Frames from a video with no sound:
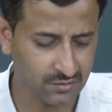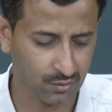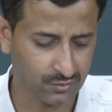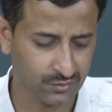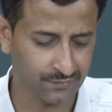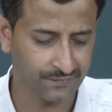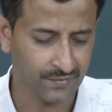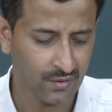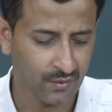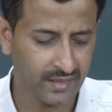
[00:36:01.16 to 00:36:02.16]
also,
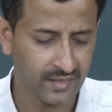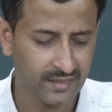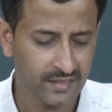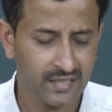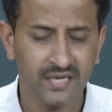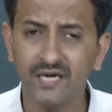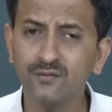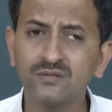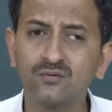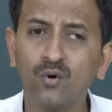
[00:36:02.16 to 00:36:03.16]
okay, it
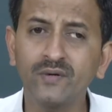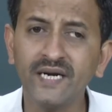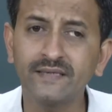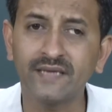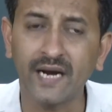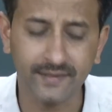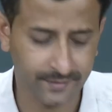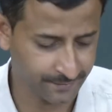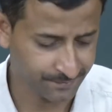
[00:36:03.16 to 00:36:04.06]
was noted that